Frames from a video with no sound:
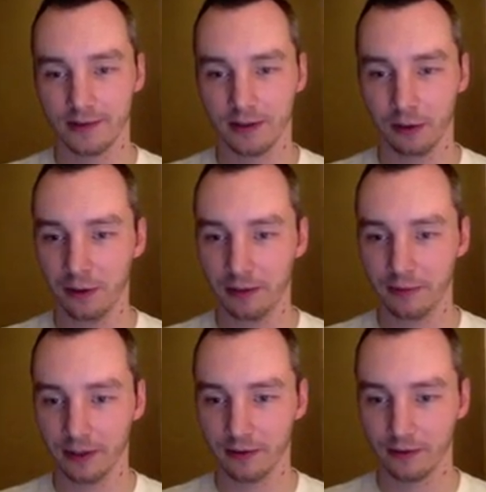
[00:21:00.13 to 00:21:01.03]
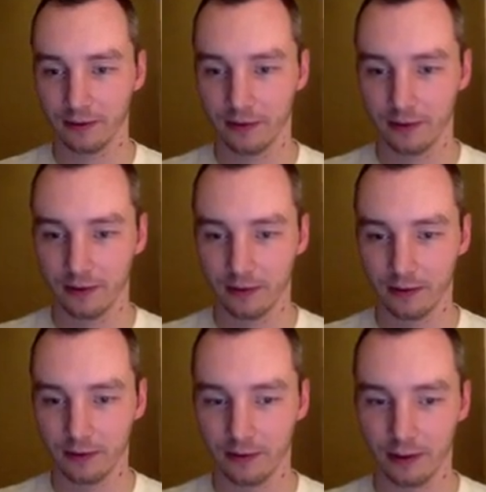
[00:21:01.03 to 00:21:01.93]
that new green thing.
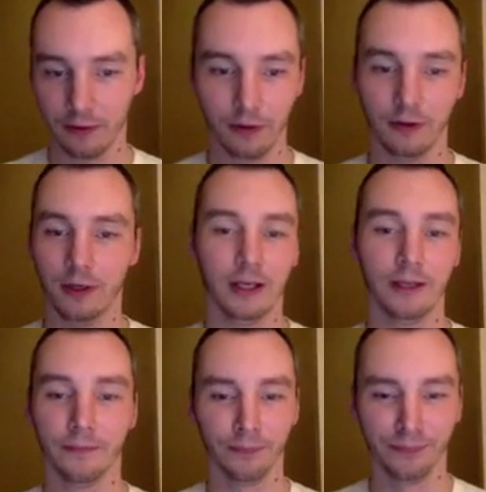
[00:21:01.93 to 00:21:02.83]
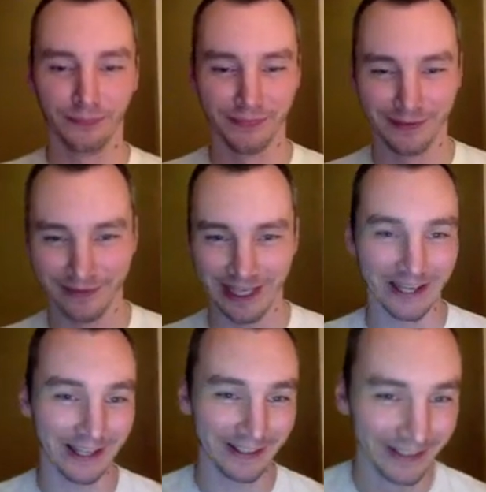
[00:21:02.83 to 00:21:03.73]
No, not really. Forget that.